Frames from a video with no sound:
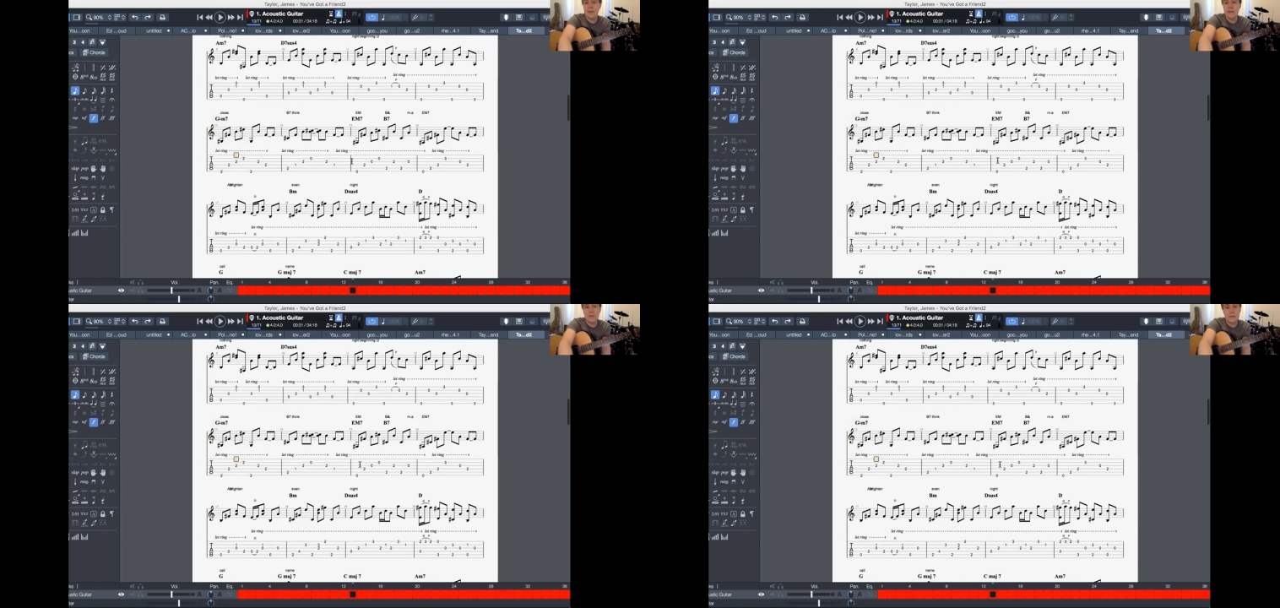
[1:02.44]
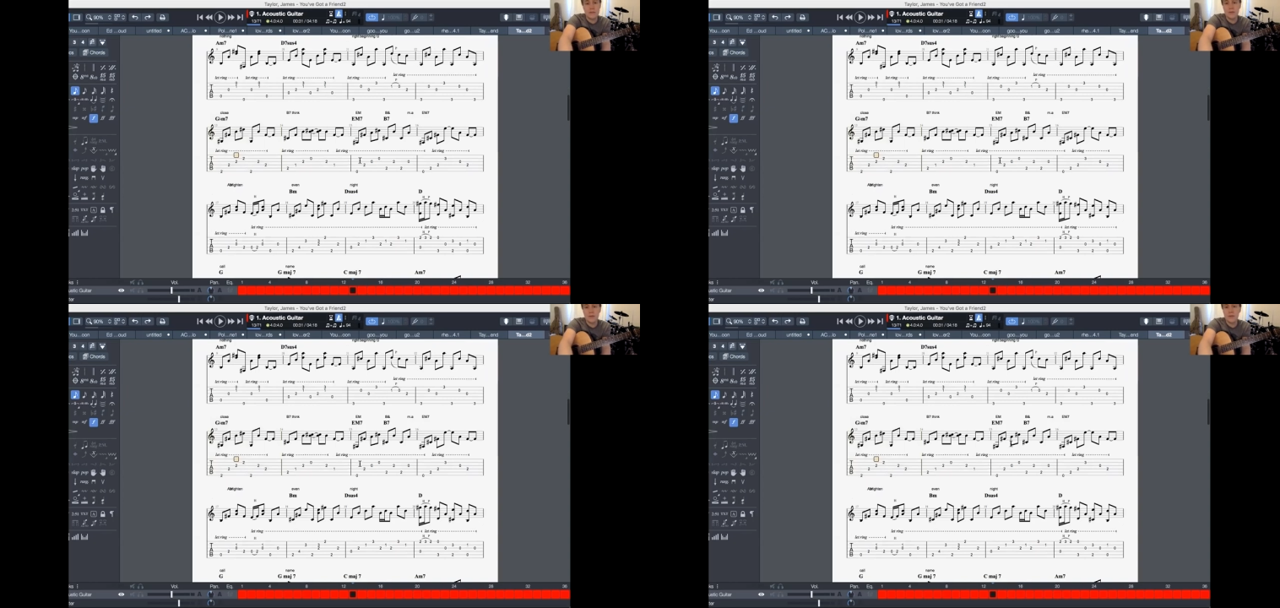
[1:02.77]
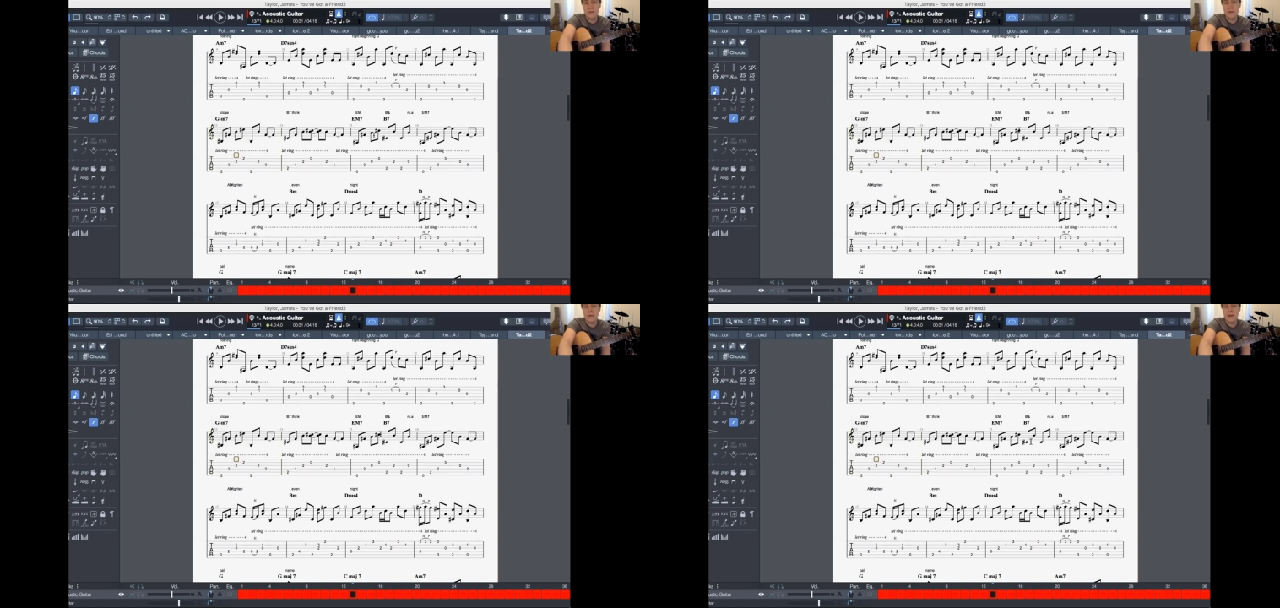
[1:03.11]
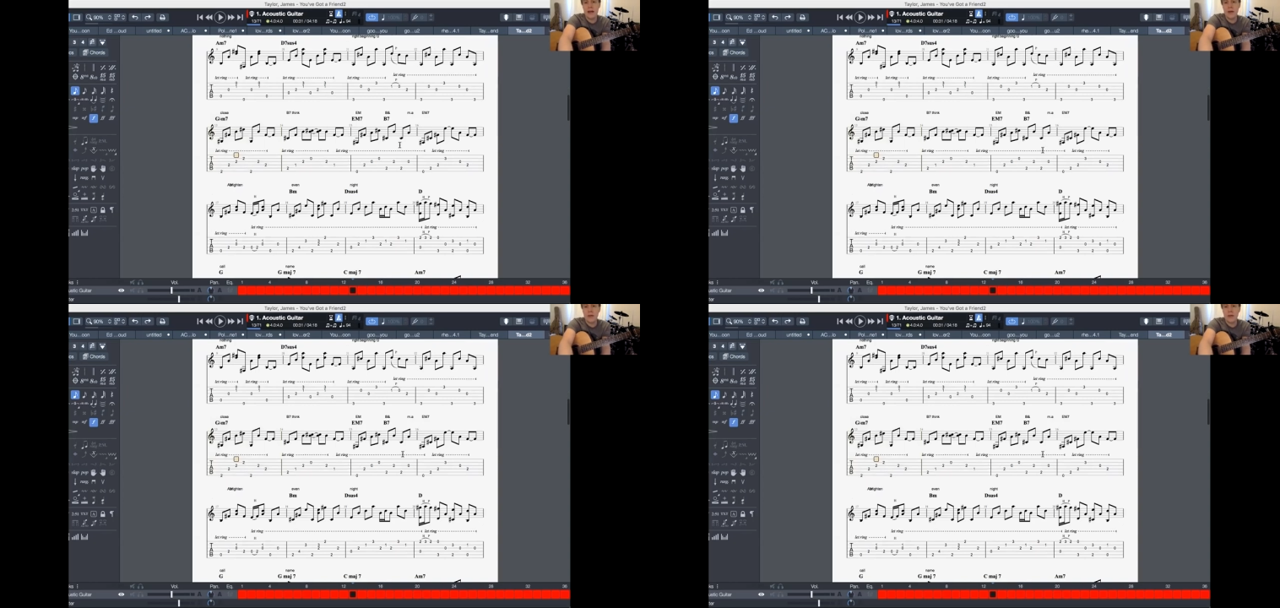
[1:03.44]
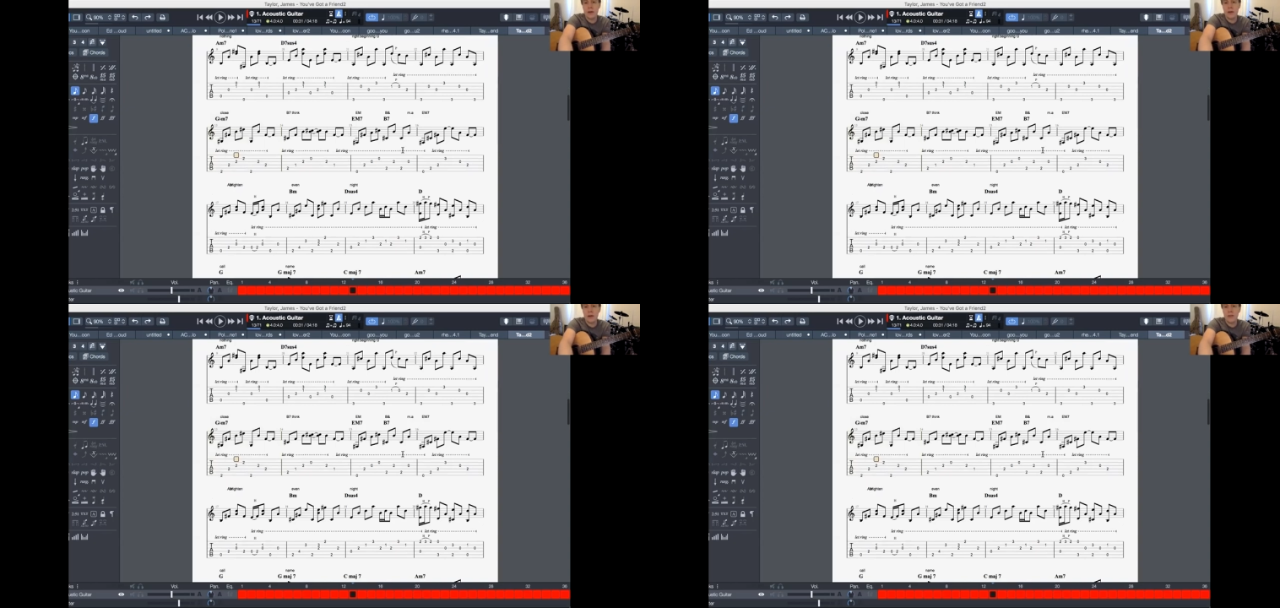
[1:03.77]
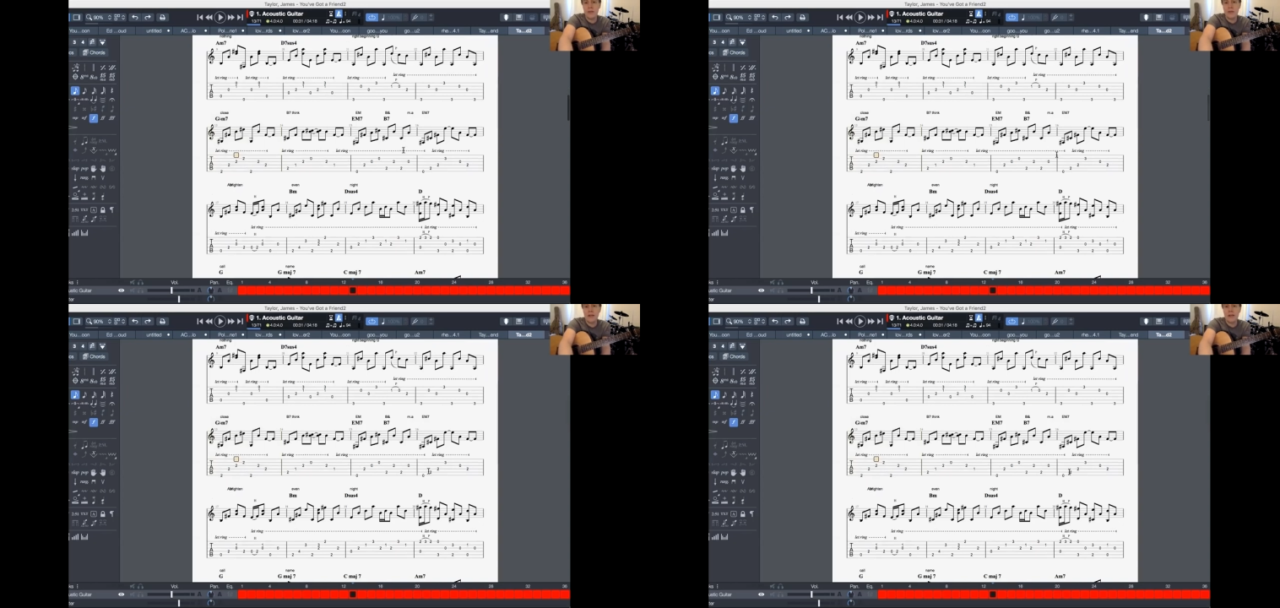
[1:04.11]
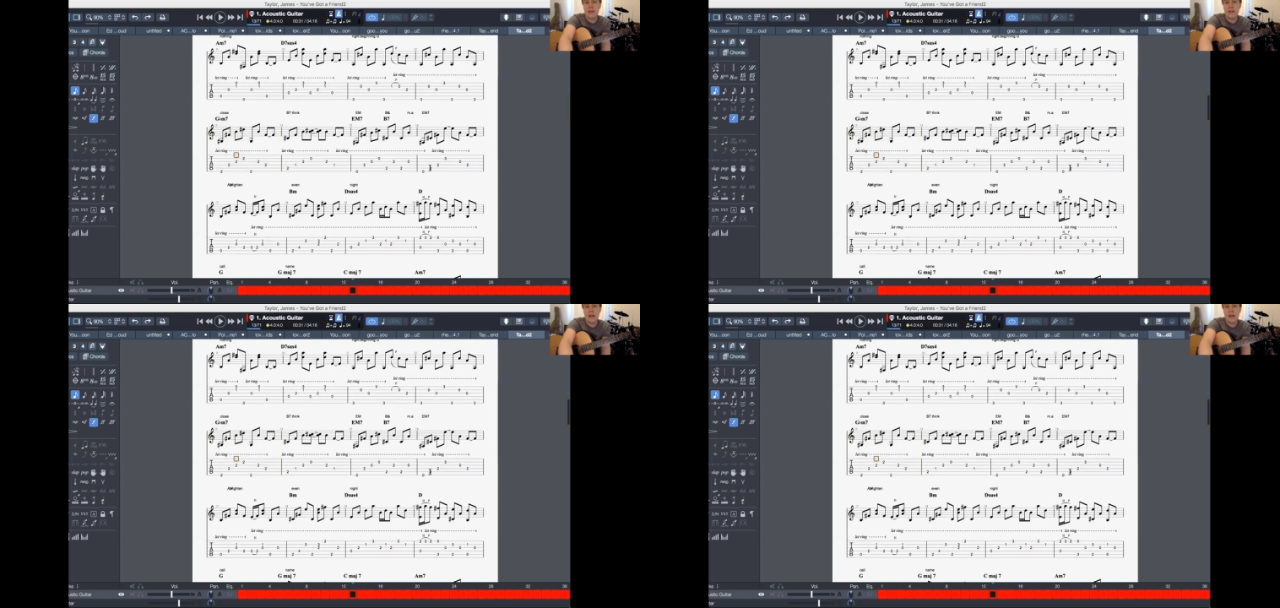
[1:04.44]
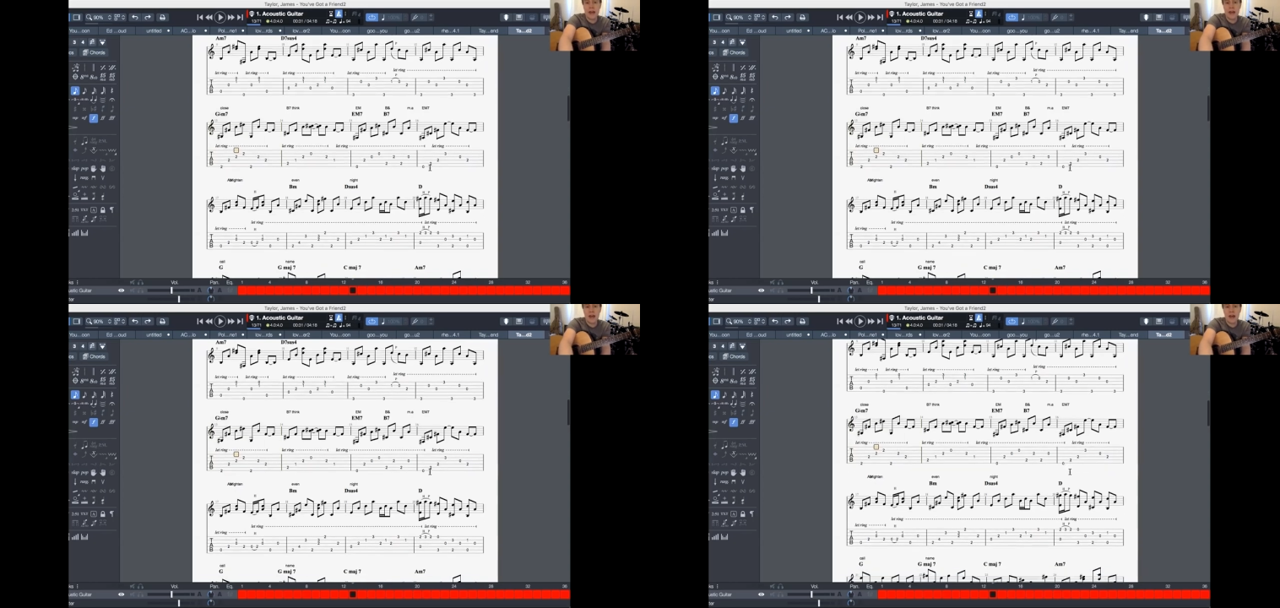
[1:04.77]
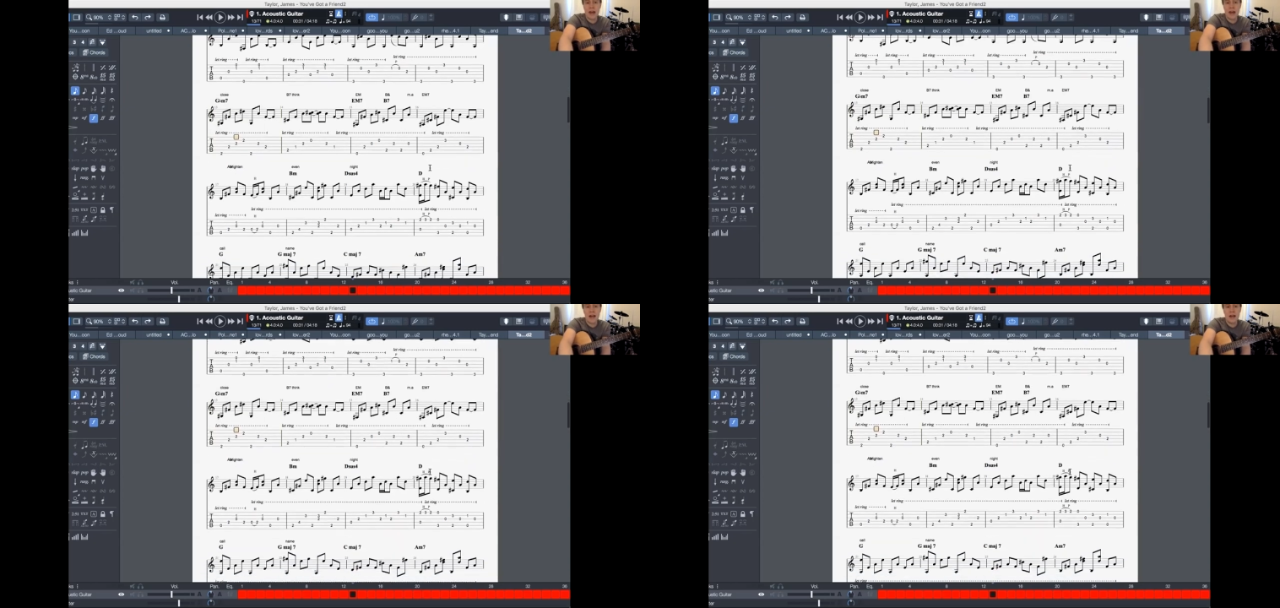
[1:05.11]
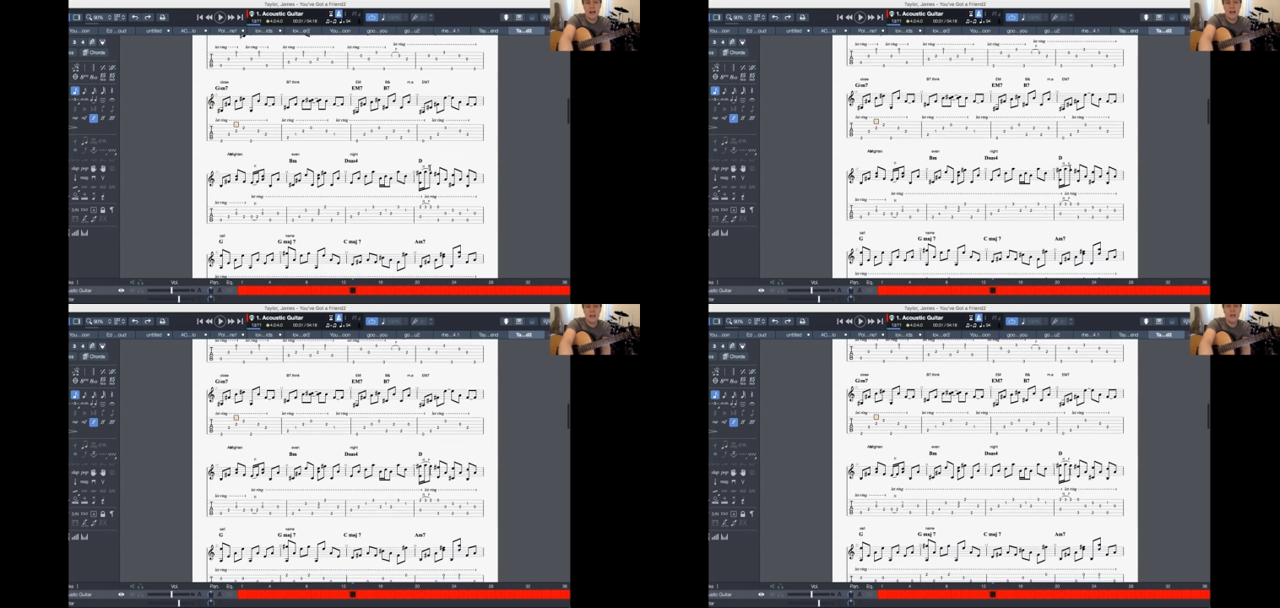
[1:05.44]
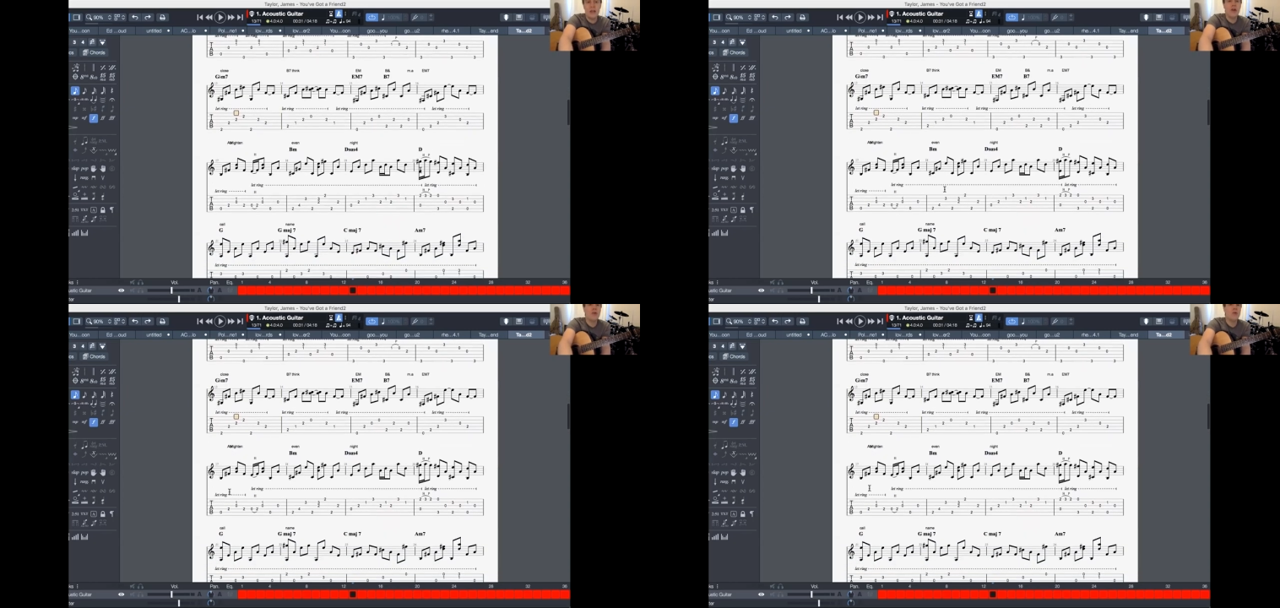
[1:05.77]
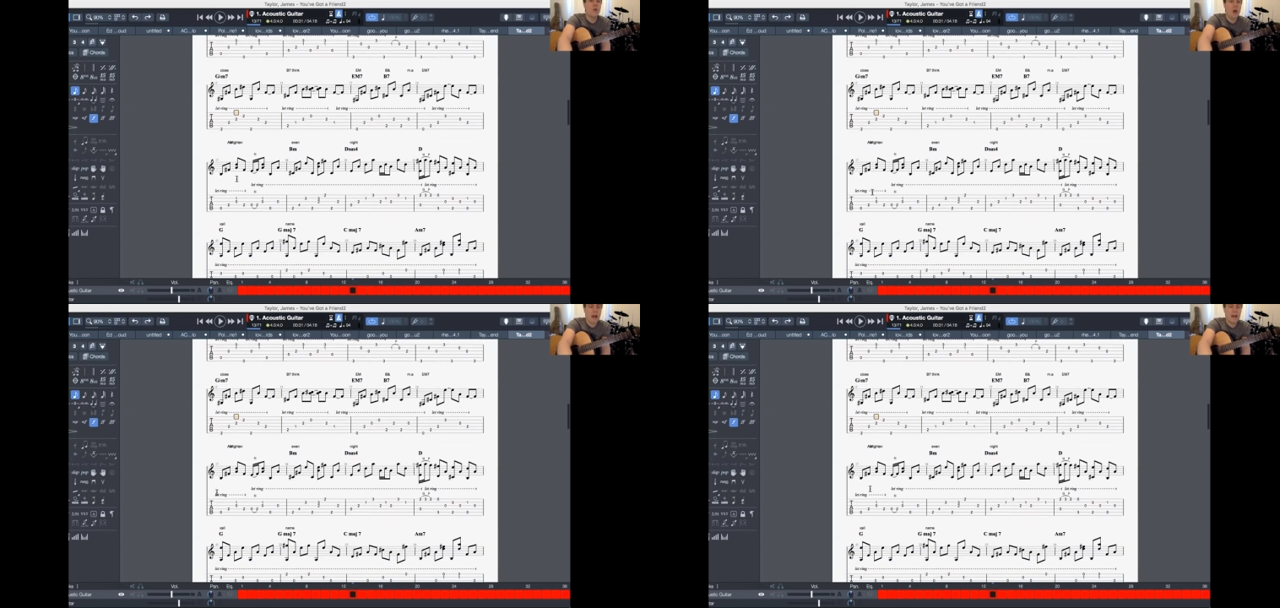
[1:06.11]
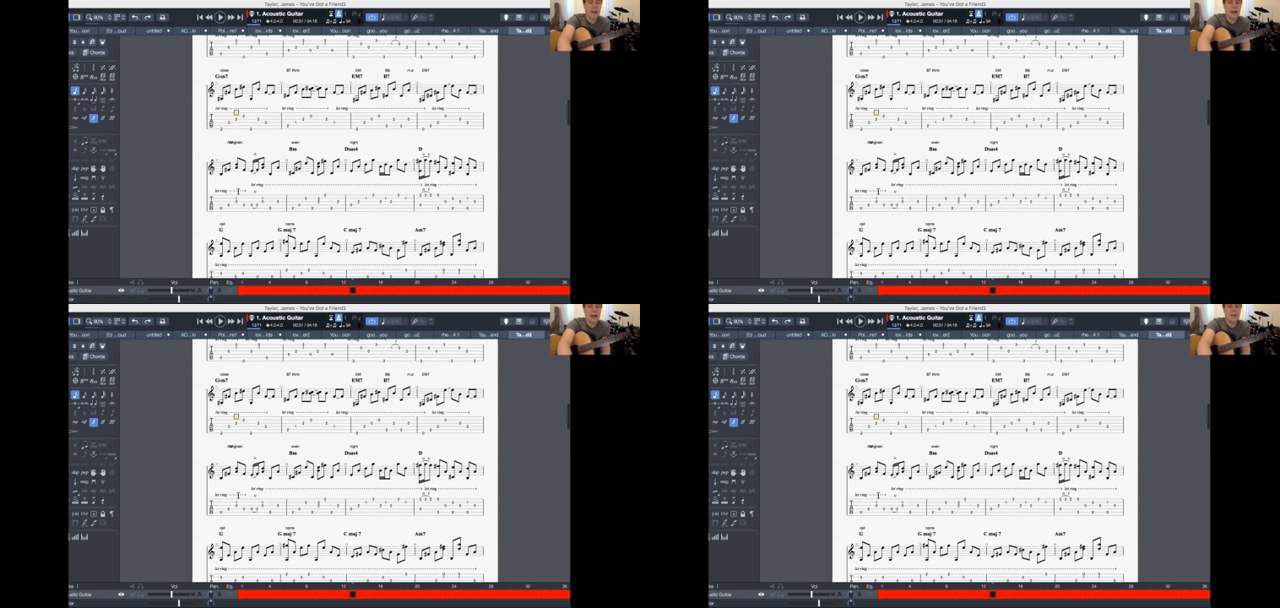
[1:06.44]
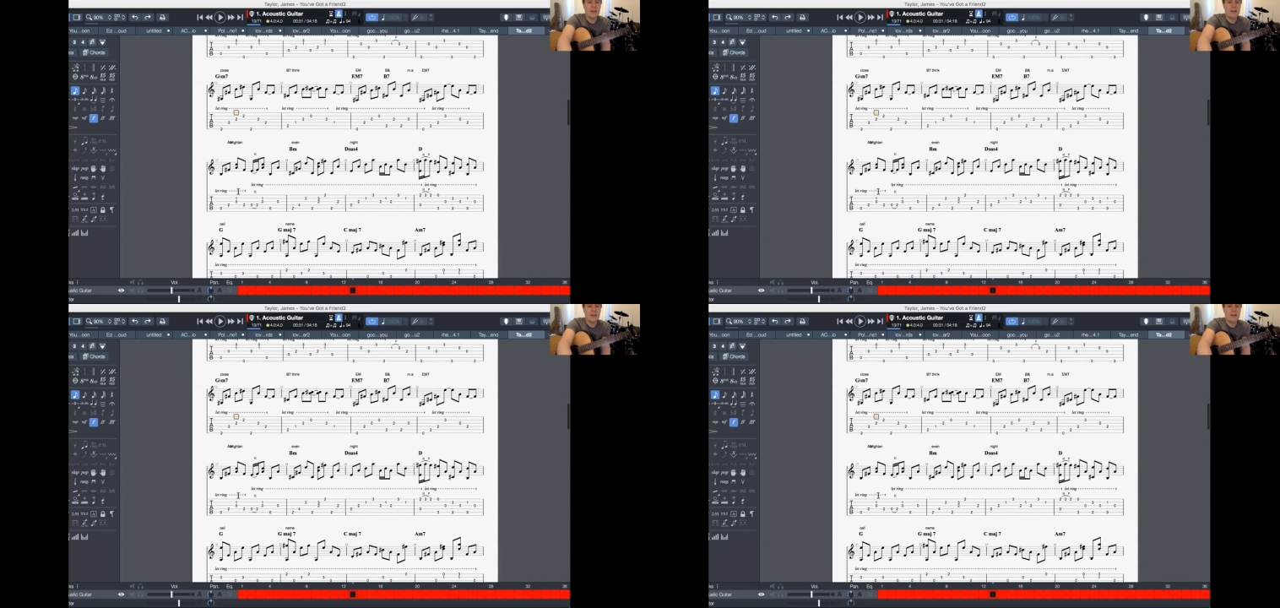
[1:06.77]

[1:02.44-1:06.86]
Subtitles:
[unreadable: no face in view]